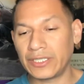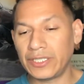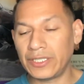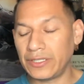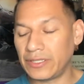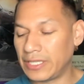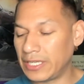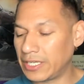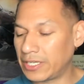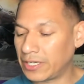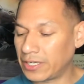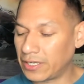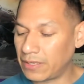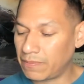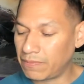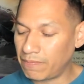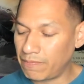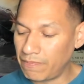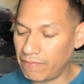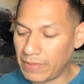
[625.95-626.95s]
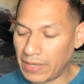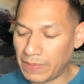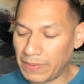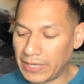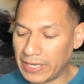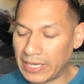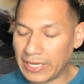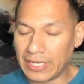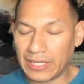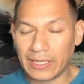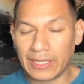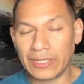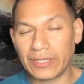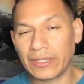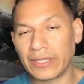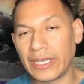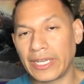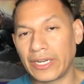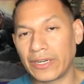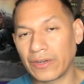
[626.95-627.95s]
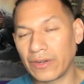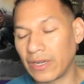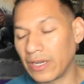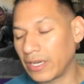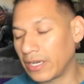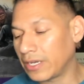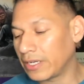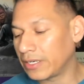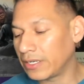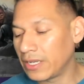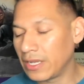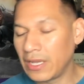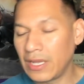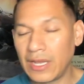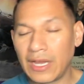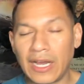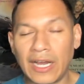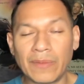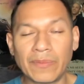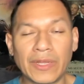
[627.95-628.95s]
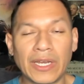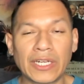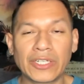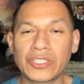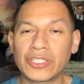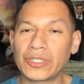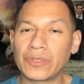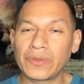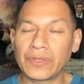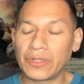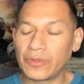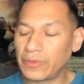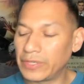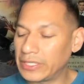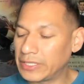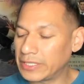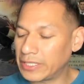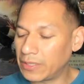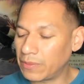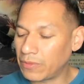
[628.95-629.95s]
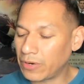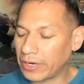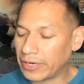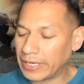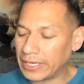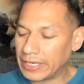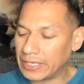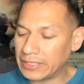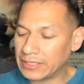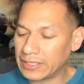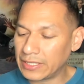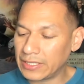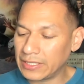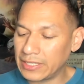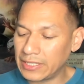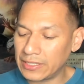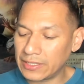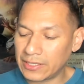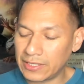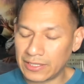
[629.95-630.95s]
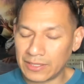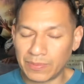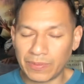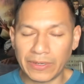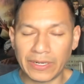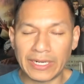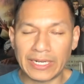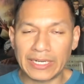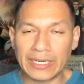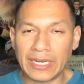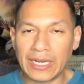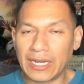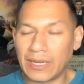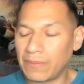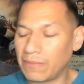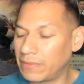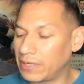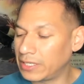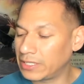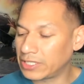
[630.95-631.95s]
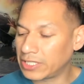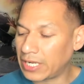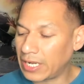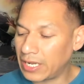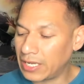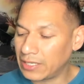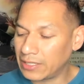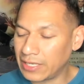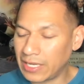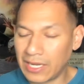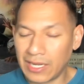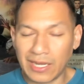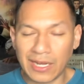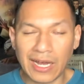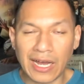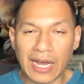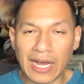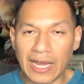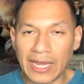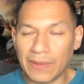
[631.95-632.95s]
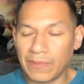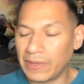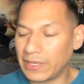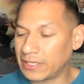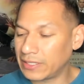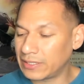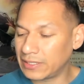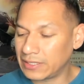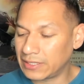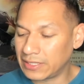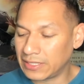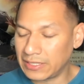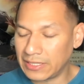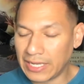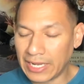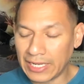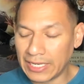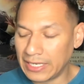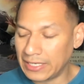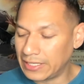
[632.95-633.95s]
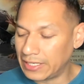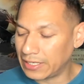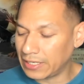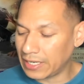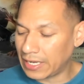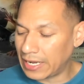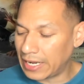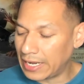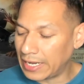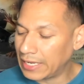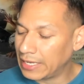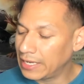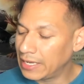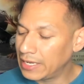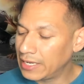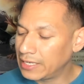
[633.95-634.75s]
Do you think you're going to maybe get it a little later on? I'm not sure where the resale market is on this. It's probably not much, not high because it's a Nike Dunk High.